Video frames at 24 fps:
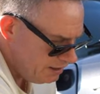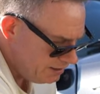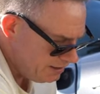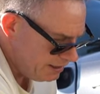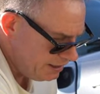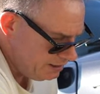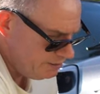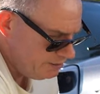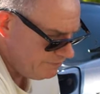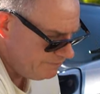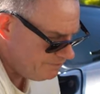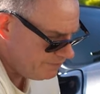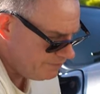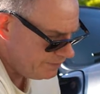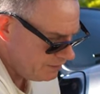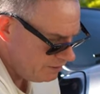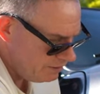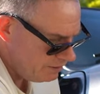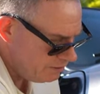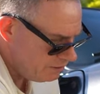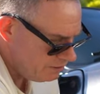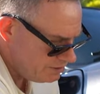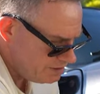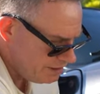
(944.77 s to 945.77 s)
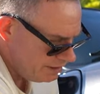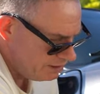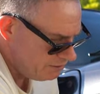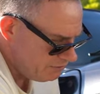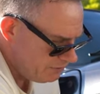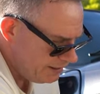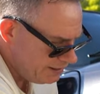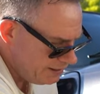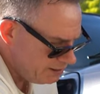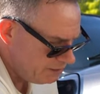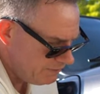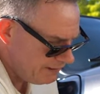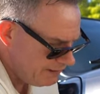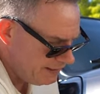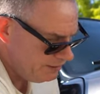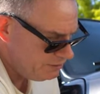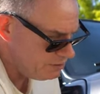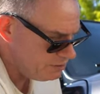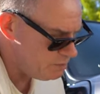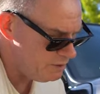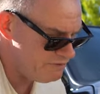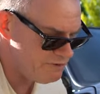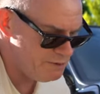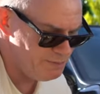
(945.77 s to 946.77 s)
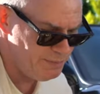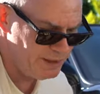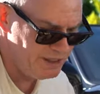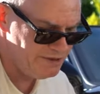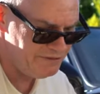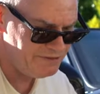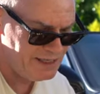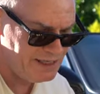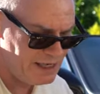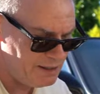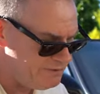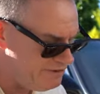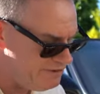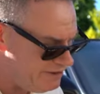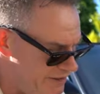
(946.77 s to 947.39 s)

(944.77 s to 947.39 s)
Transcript: then take the rag around with a bit of depth